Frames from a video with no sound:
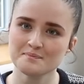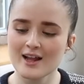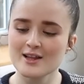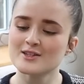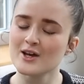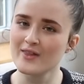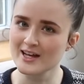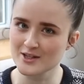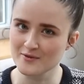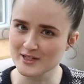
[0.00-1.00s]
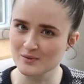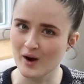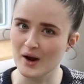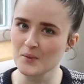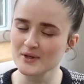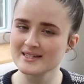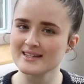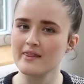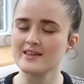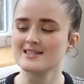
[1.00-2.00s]
And so that's the reason why I wouldn't
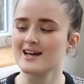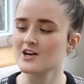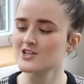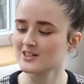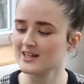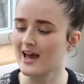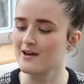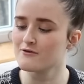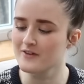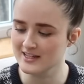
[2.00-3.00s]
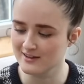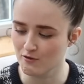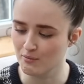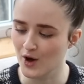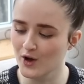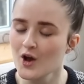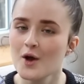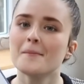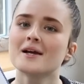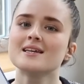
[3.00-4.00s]
say this is actually a festive book,
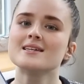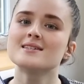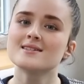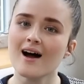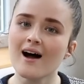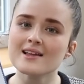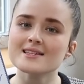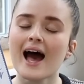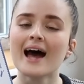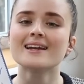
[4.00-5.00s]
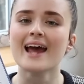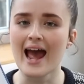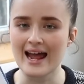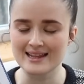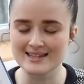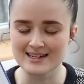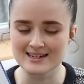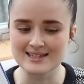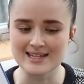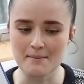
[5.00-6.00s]
because it starts and ends in
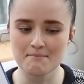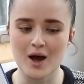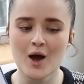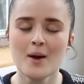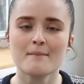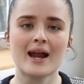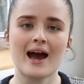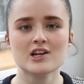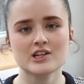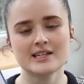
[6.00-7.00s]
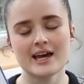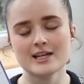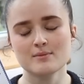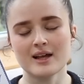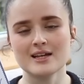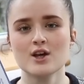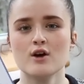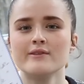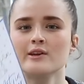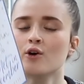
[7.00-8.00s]
December, but it actually takes place
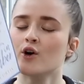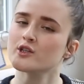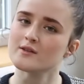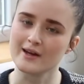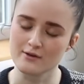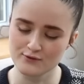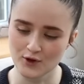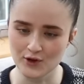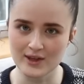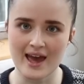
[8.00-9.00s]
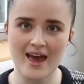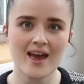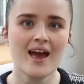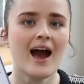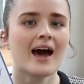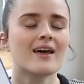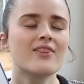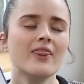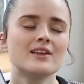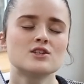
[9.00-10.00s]
over the course of a full year. And I
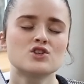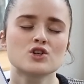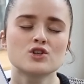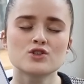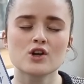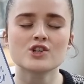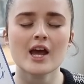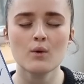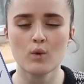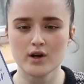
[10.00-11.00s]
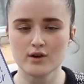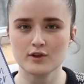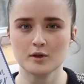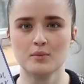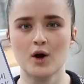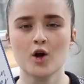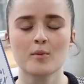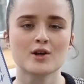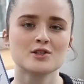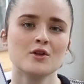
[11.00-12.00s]
think this is just such a wonderful book,
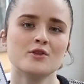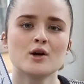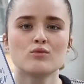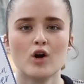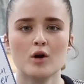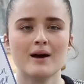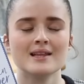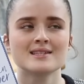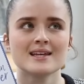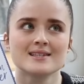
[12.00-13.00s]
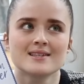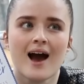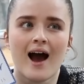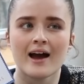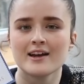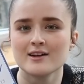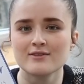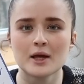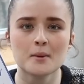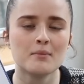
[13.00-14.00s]
because although romance is kind of
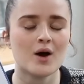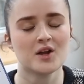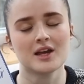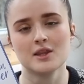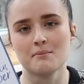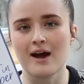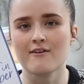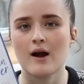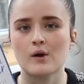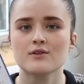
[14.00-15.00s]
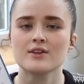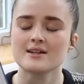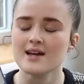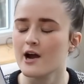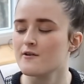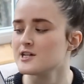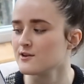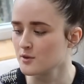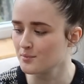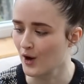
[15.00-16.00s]
like burning in the background of the entirety
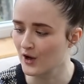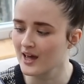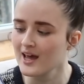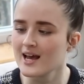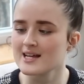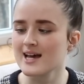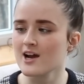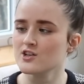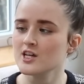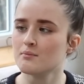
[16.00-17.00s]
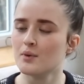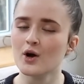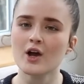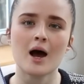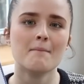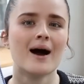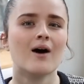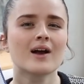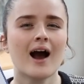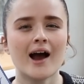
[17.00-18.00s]
of the book, it's actually a book
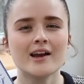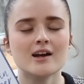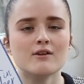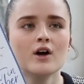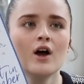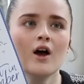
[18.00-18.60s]
about kind of,